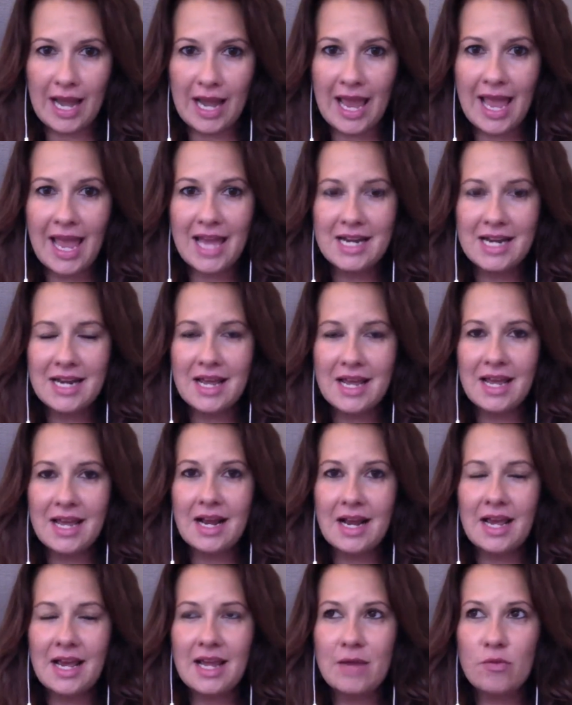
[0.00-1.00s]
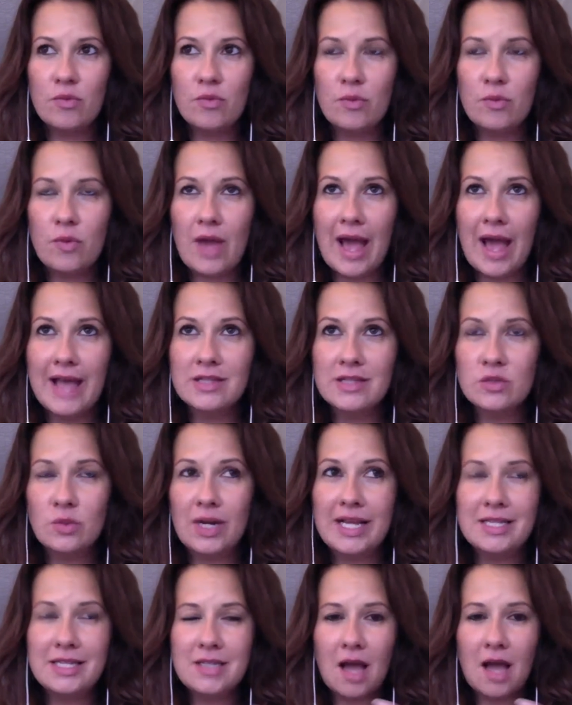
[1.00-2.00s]
And it has
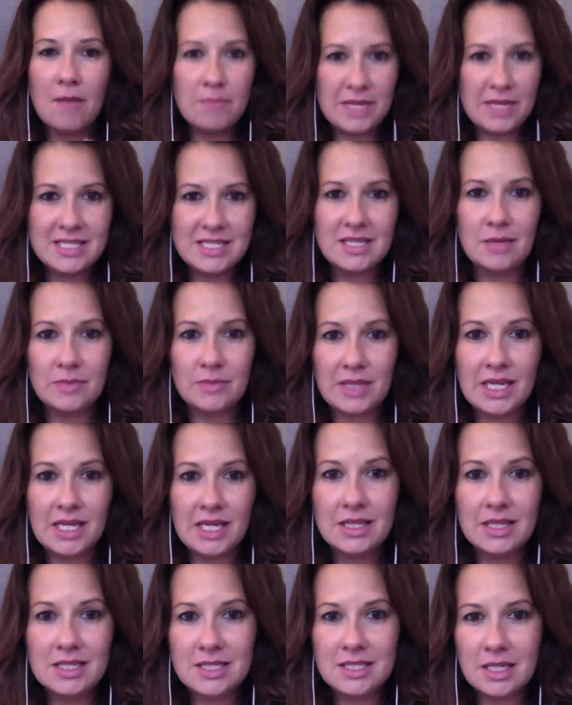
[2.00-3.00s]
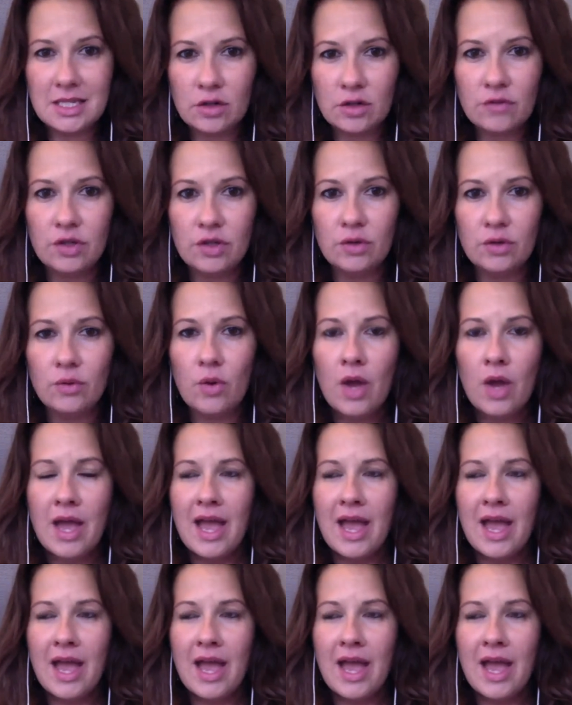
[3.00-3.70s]
really taught me something in this interview.